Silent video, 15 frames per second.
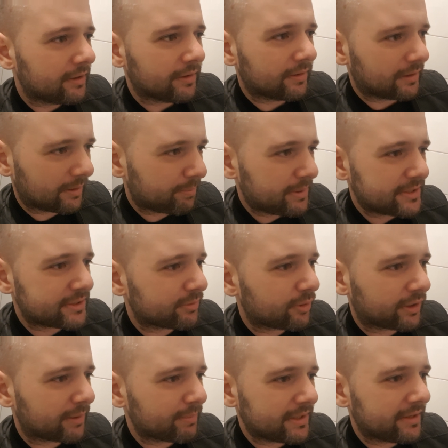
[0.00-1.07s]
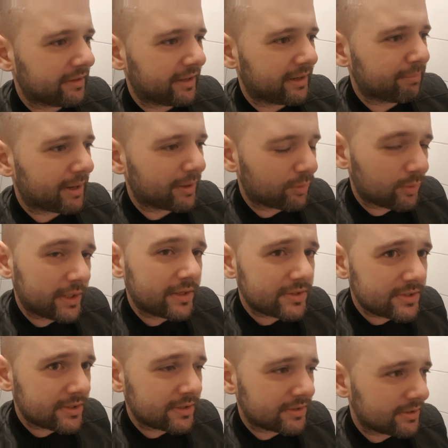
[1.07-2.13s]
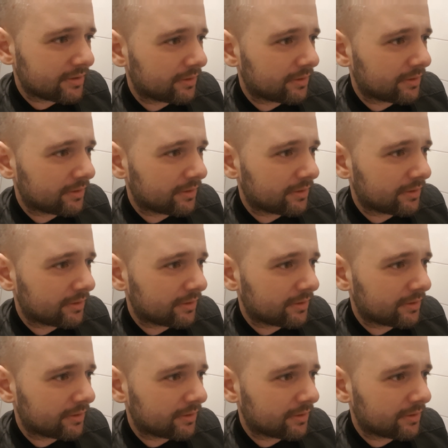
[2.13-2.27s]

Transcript: or a piece of work can be delayed by weeks,